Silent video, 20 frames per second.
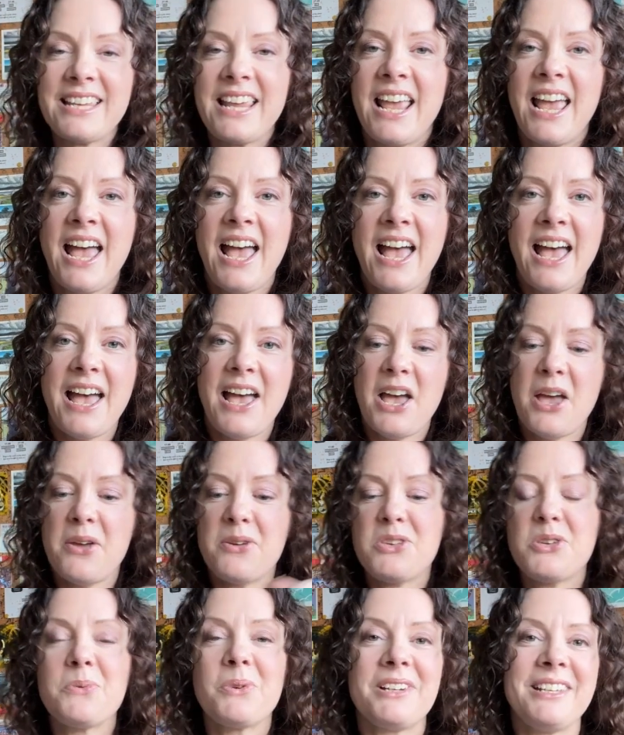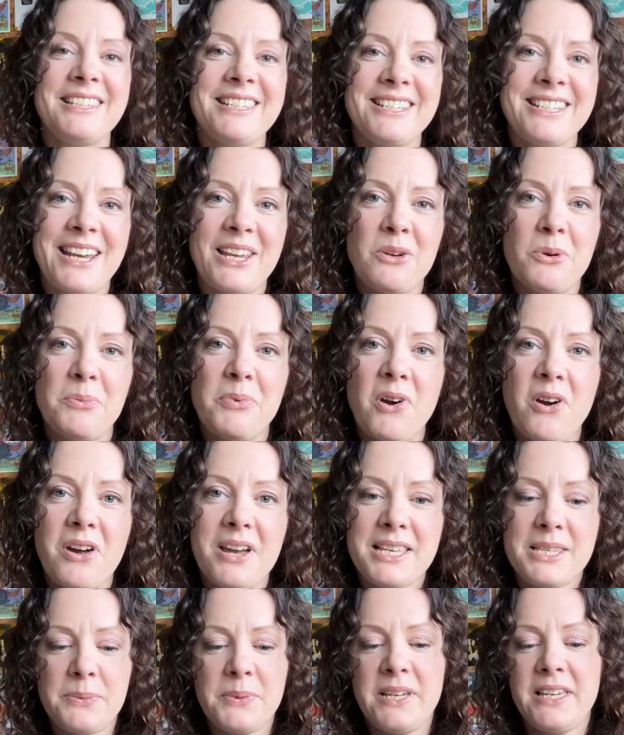who you wanted to share your prize